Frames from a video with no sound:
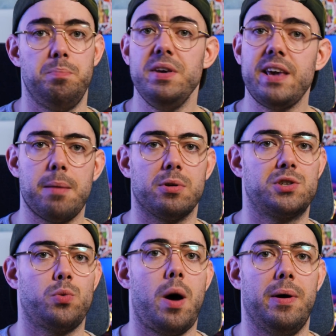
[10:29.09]
Being able to
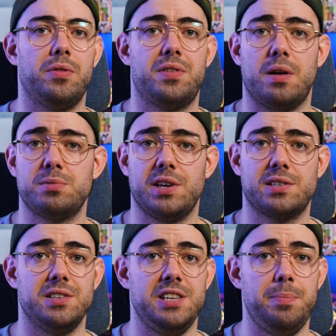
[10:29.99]
swap out the
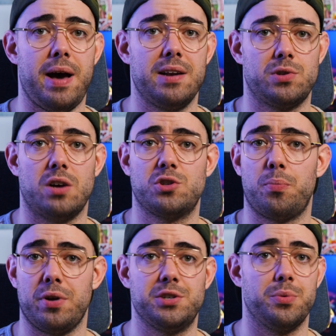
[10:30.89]
thumbsticks and D-pad is also
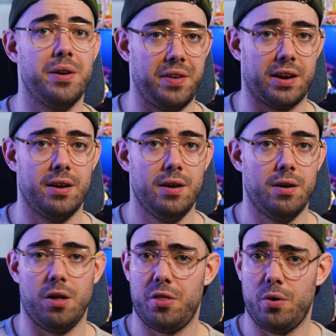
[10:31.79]
pretty terrific,
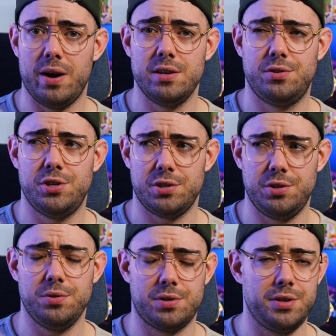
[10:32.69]
although I just
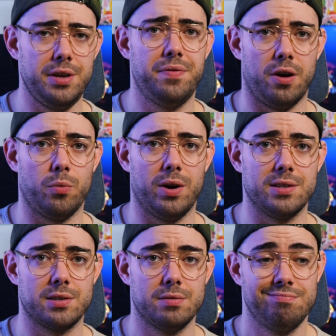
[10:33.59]
use the default
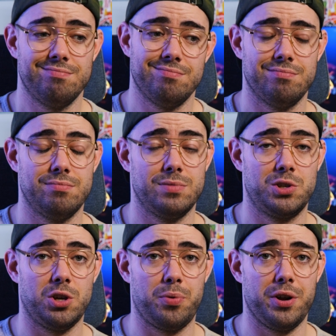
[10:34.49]
ones.
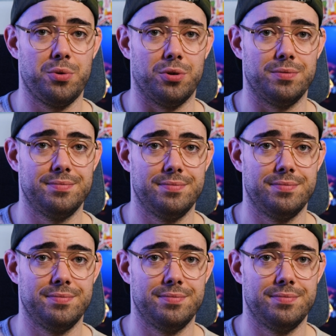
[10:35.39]
Still pretty cool.